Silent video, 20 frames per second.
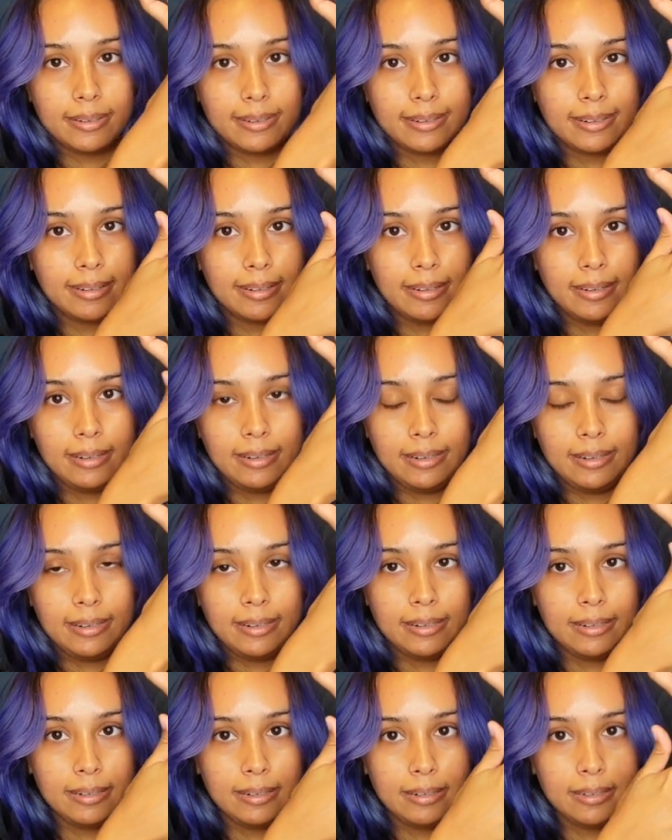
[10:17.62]

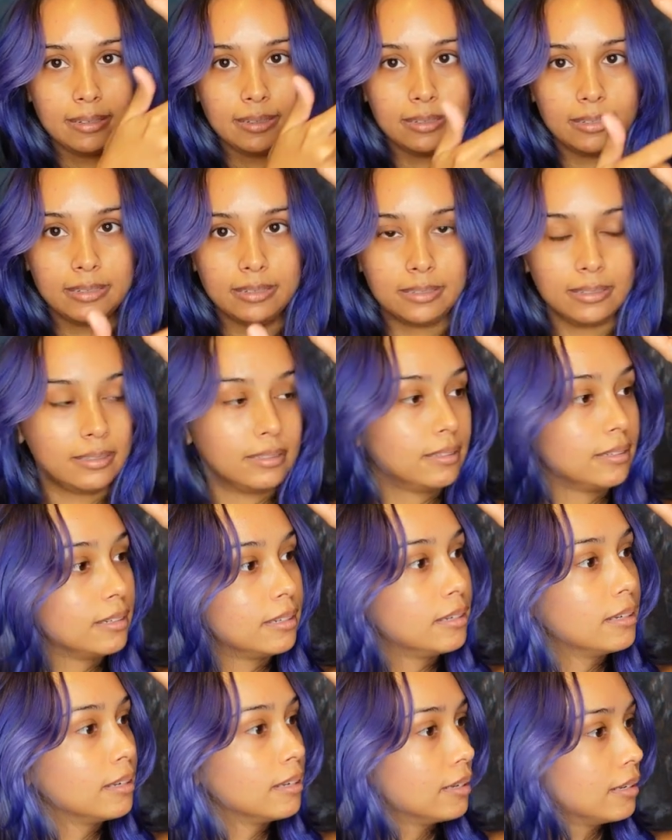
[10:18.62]

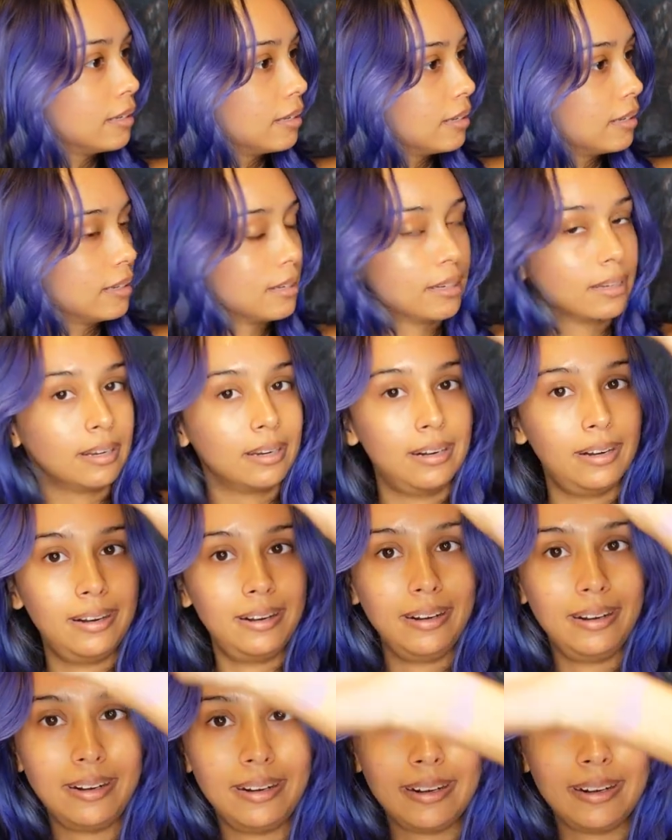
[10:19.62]
Nothing is said.